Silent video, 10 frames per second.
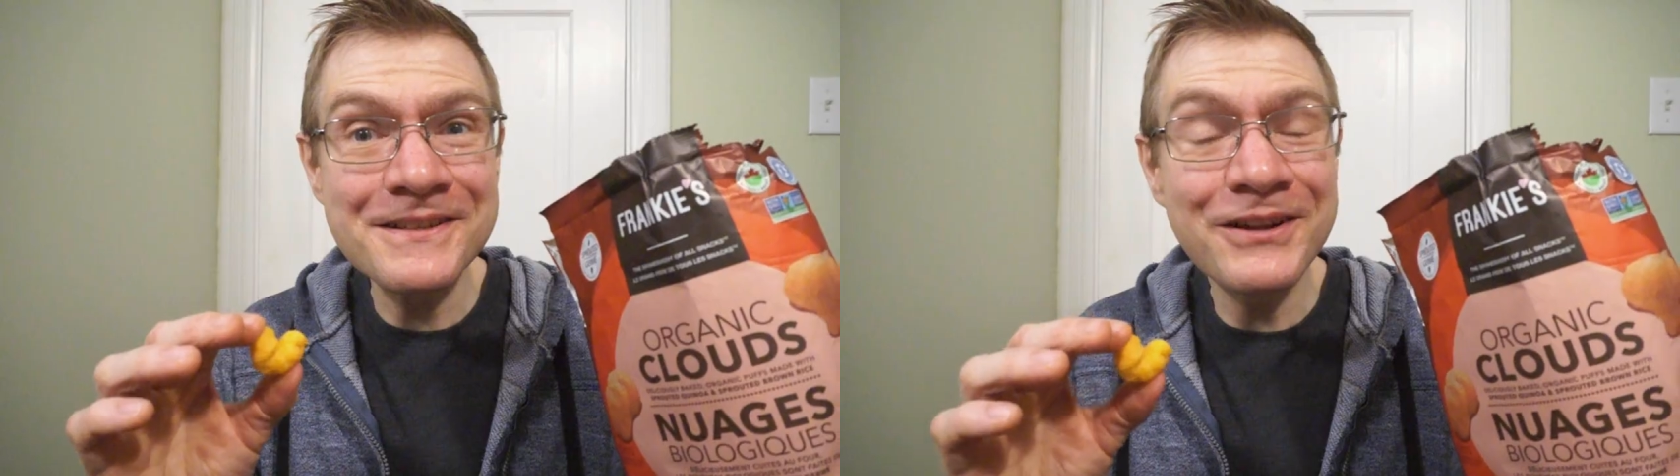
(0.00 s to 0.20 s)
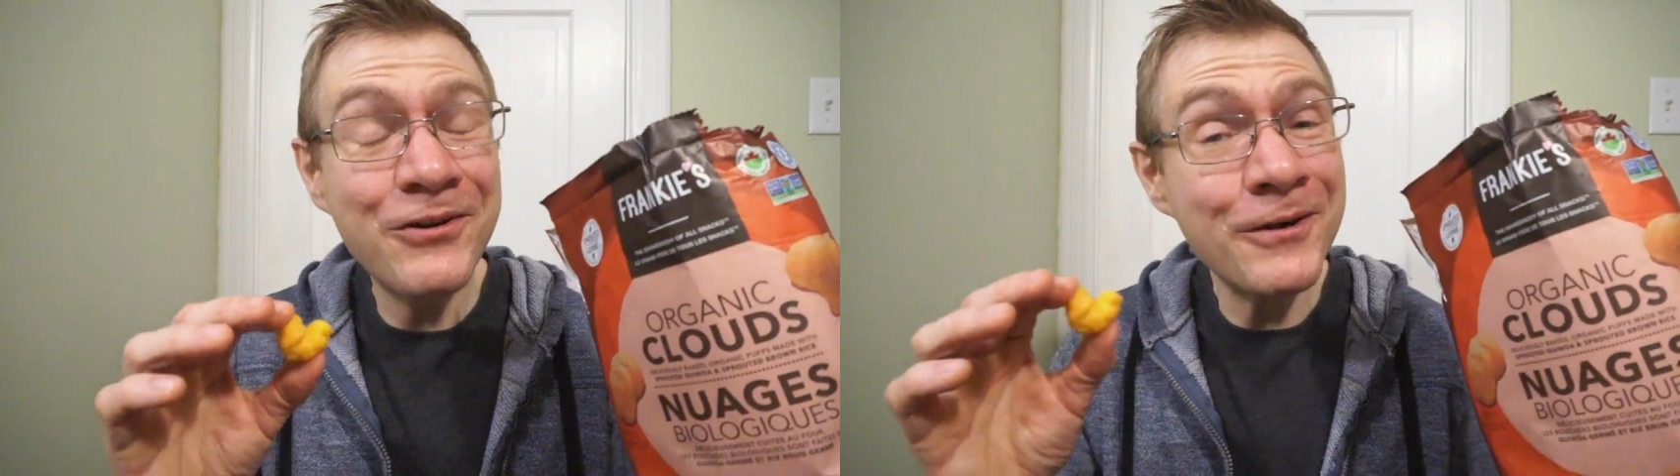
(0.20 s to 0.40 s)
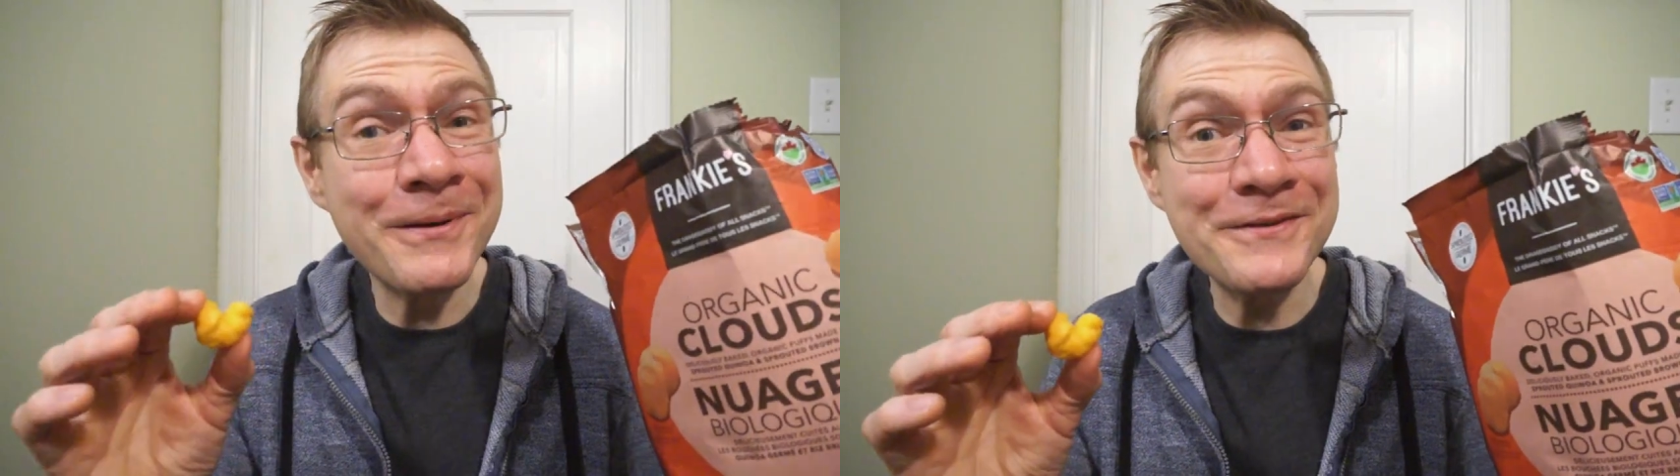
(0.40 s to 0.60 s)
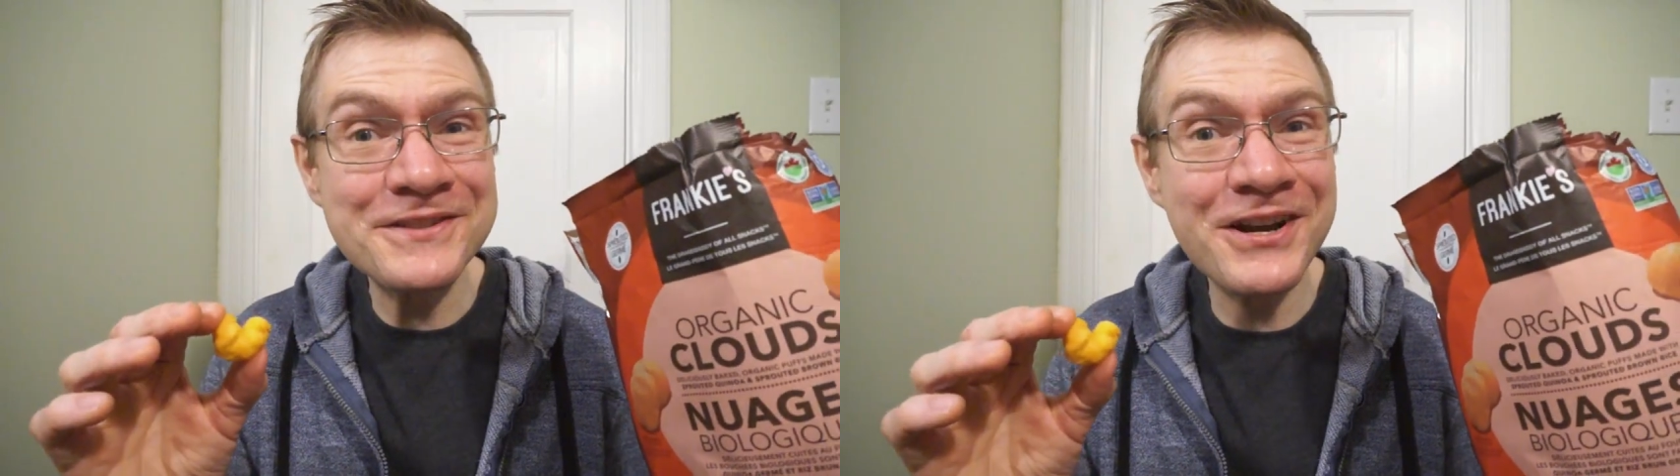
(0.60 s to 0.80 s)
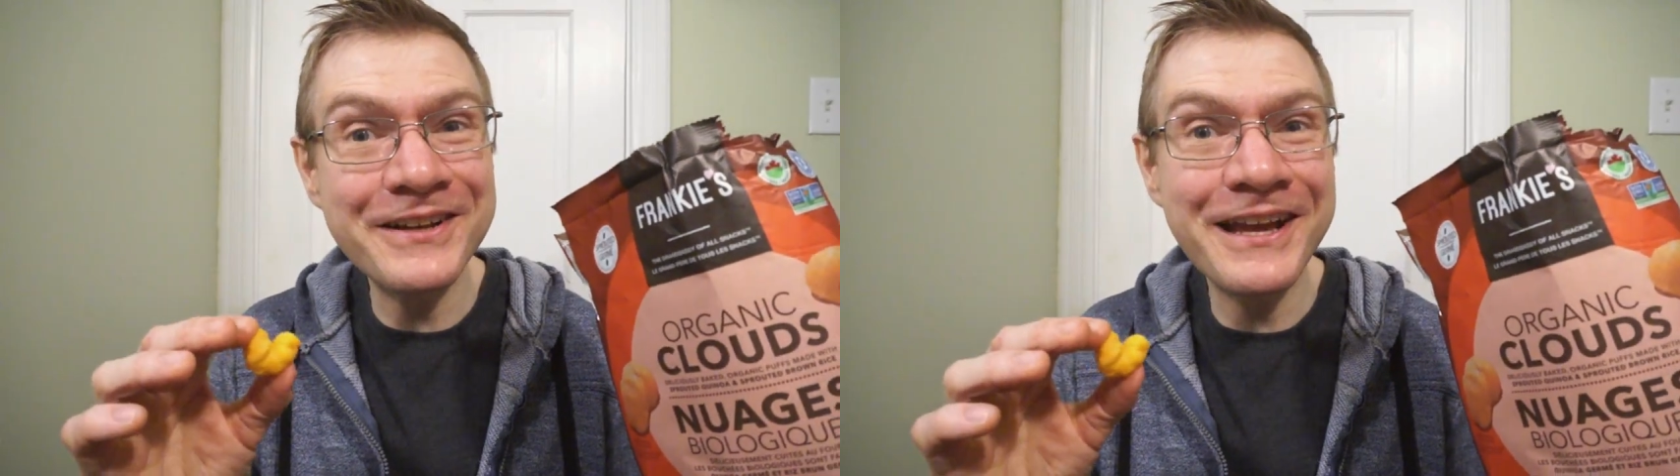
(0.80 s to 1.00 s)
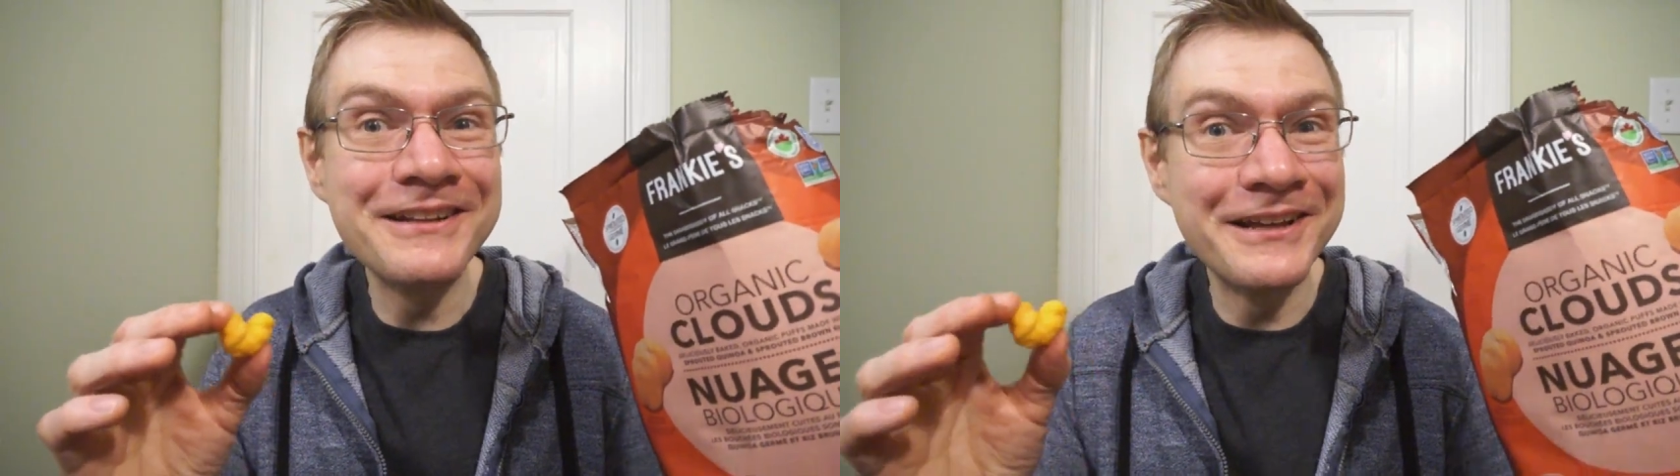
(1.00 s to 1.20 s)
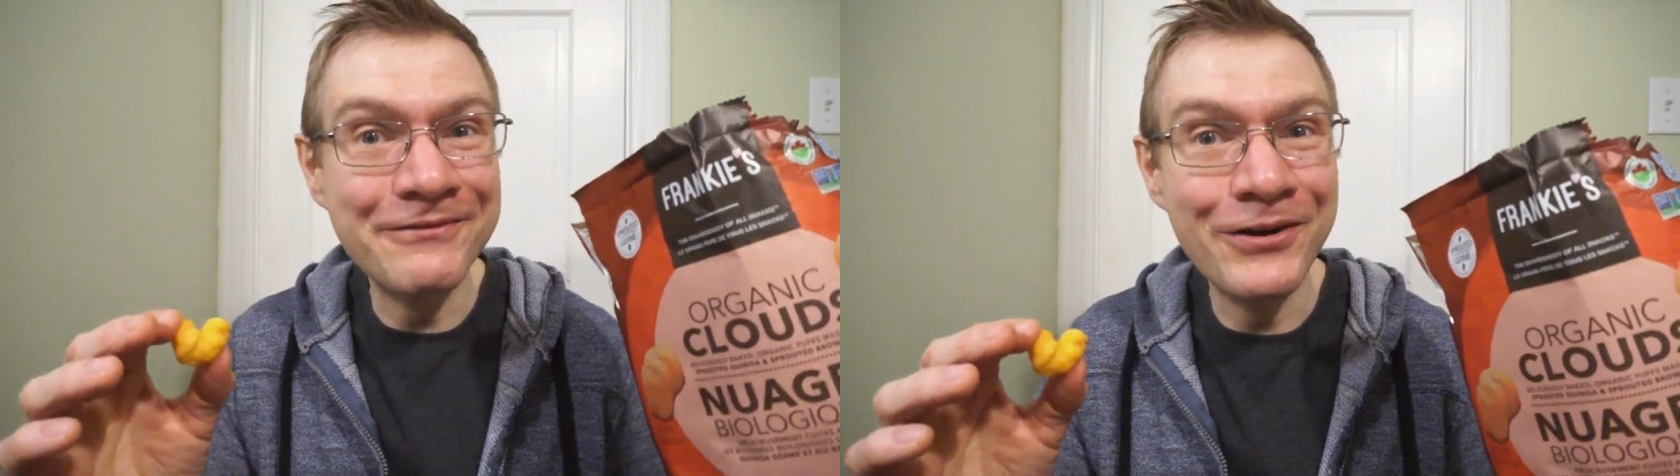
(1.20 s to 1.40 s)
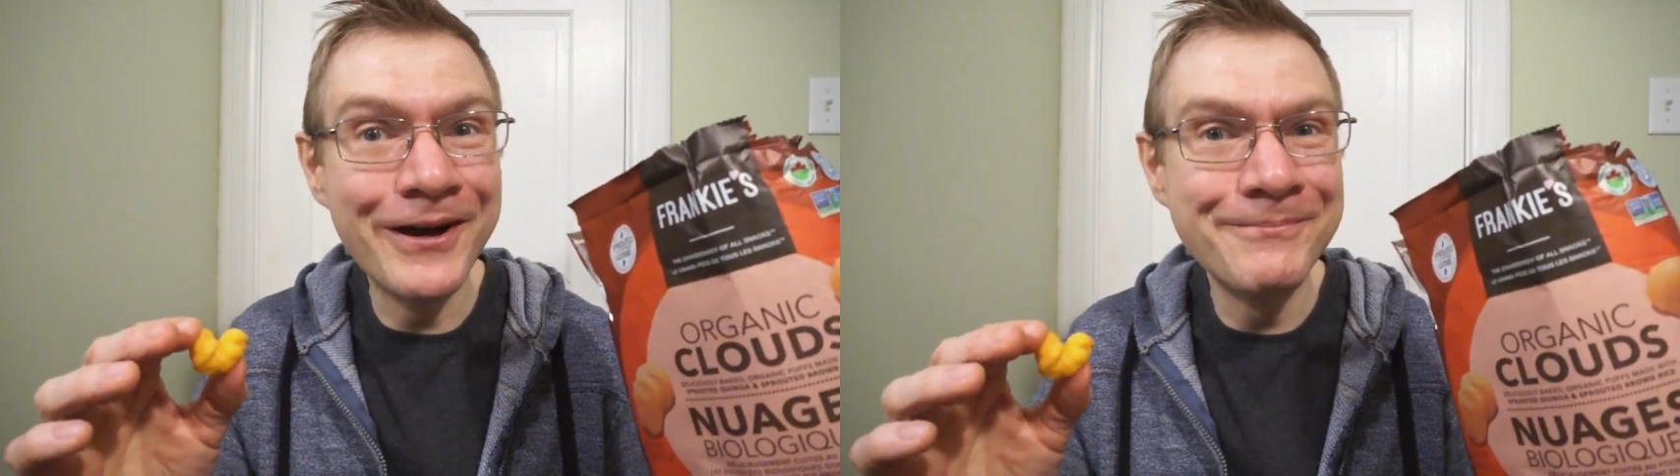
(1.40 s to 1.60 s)
Corn puffs kind of got like a
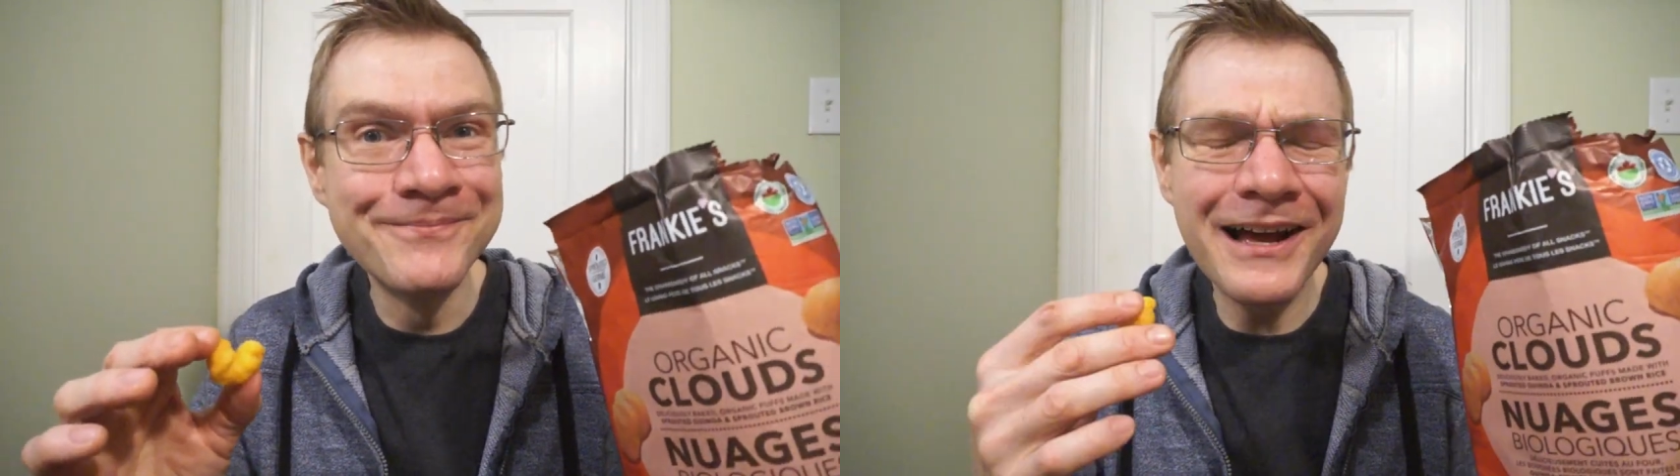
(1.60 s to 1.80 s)
vibe.